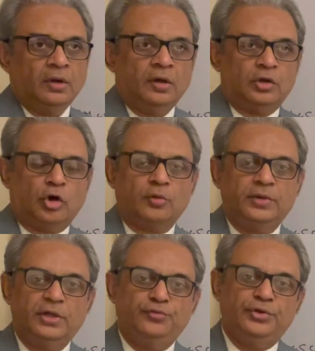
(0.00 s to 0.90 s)

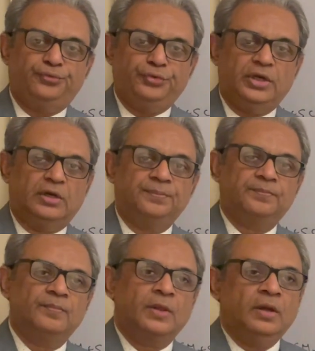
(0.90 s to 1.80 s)
normally we feel
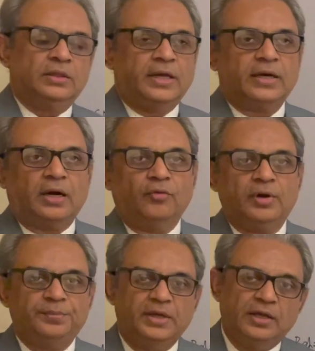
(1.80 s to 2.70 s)
that
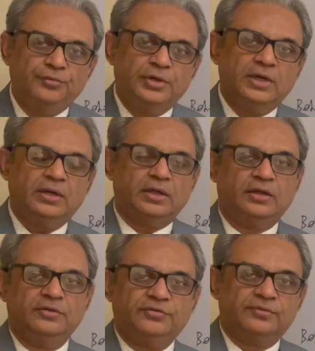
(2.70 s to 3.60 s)
our behavior
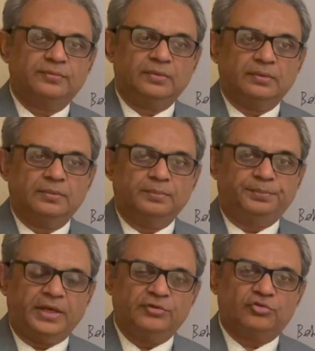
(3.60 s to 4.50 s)
is
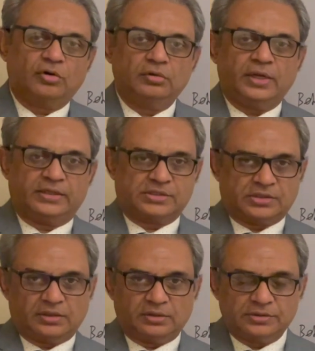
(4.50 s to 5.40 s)
based on
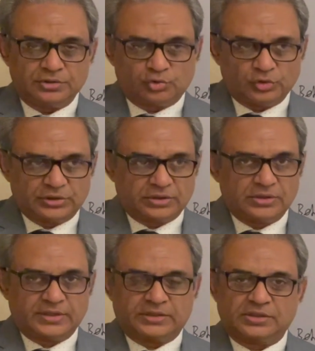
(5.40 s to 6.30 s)
external
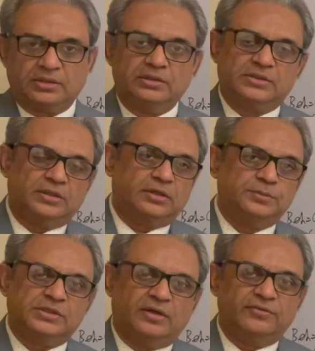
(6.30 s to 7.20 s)
situations, external
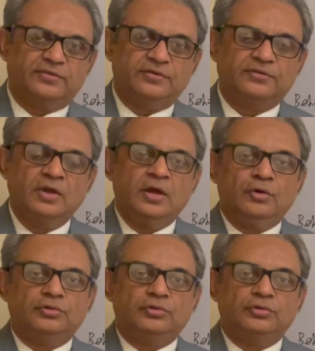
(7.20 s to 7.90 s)
circumstances,